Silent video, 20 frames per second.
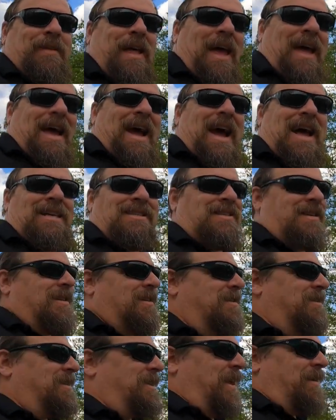Hey guys,
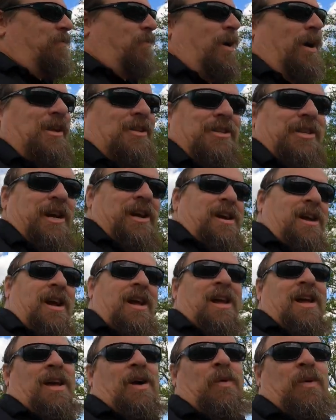Steve Welch here
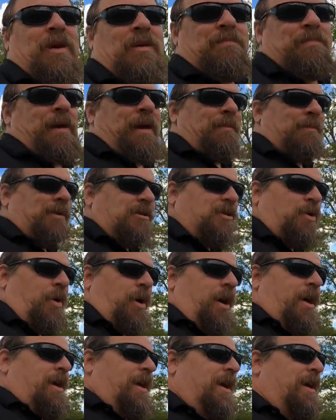with Beeman
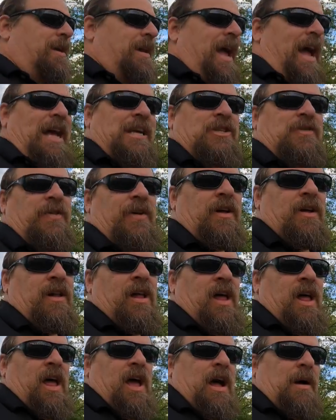Toyota in Nashville.
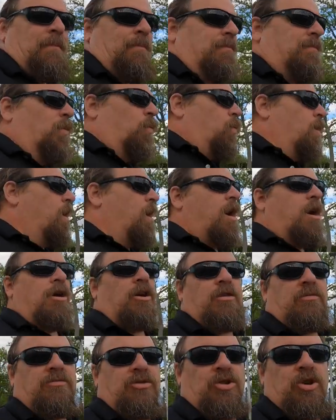Where
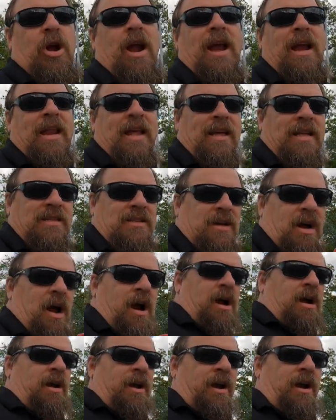our trade-ins
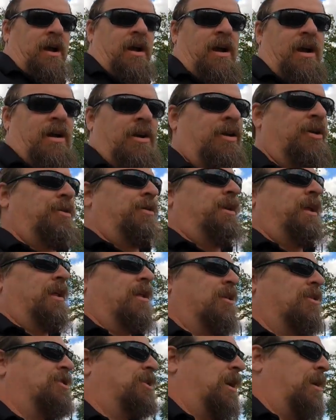are here at our new
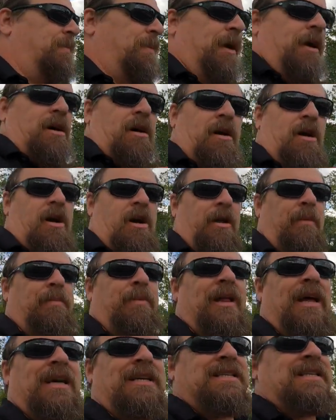dealership here on Harding
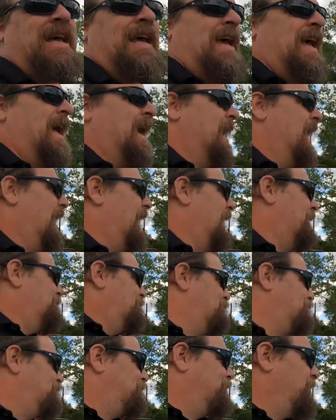Place.
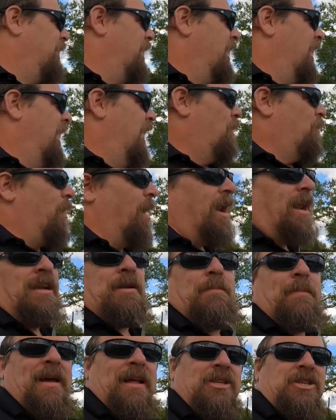I wanted
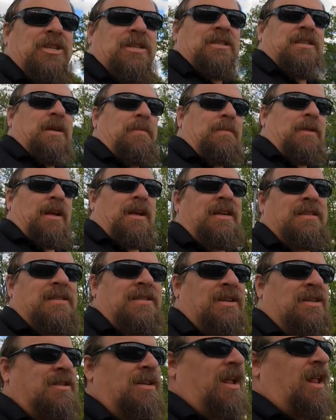to mention something
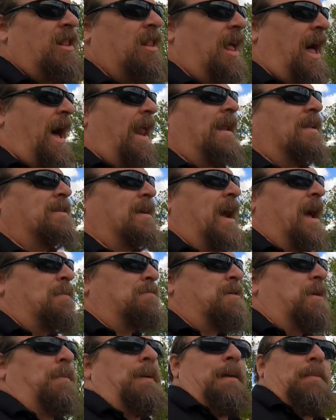because there's a lot of
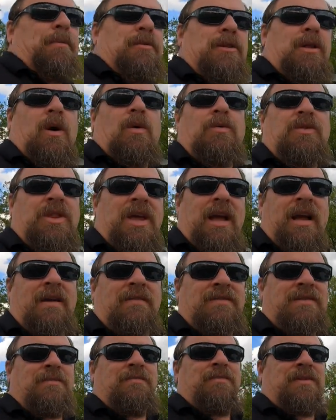times that people don't think
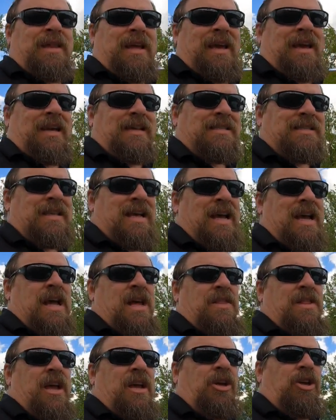of some things
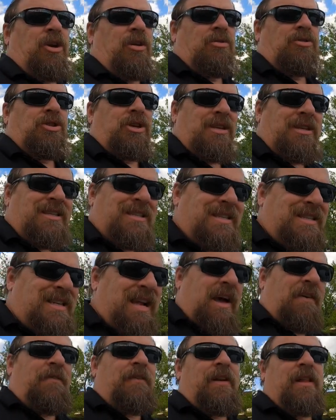that you should
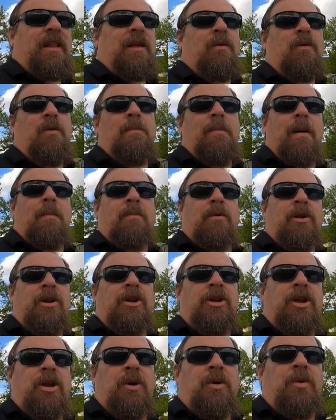definitely remember
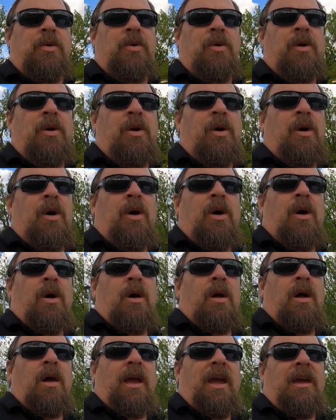to do
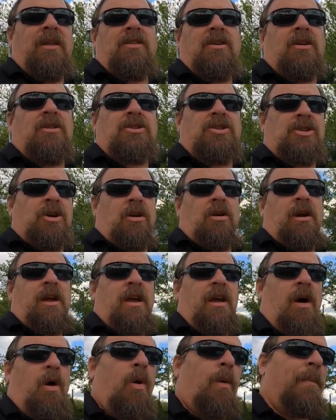either
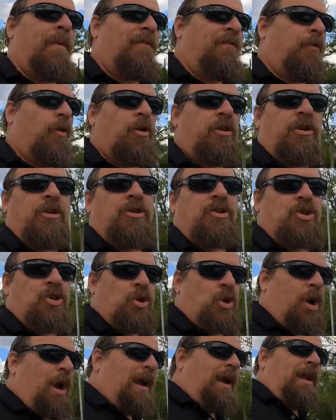during or before you
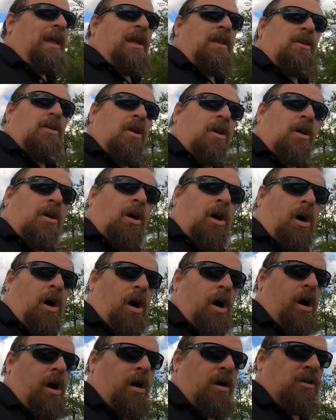trade in your
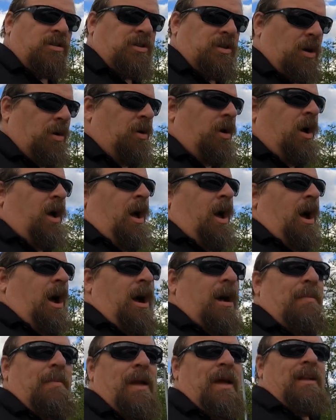car. So
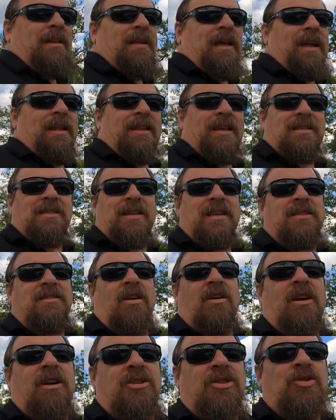and these things
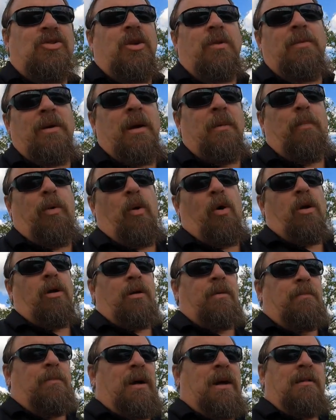are extremely
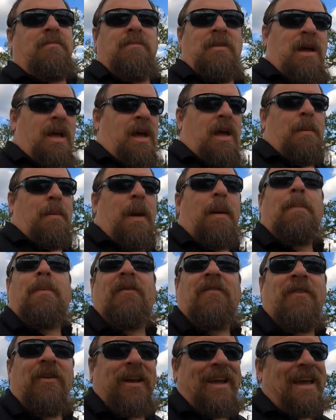important, but
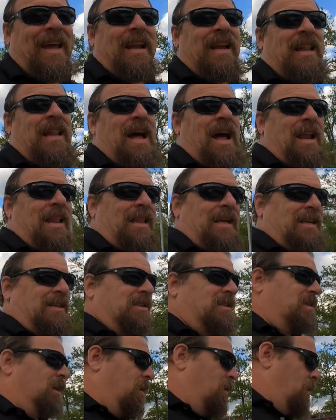people forget a lot of
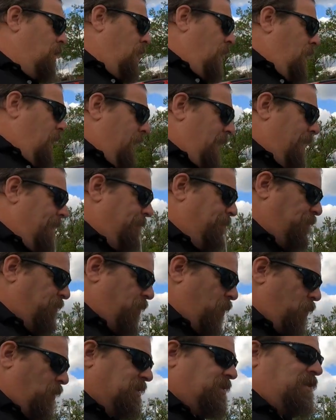this. So
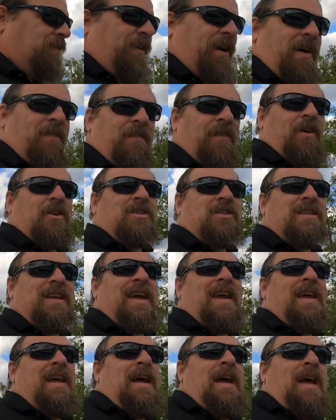what's the very first
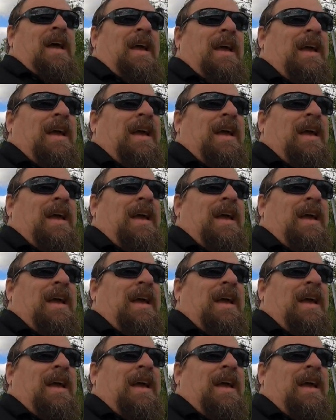thing?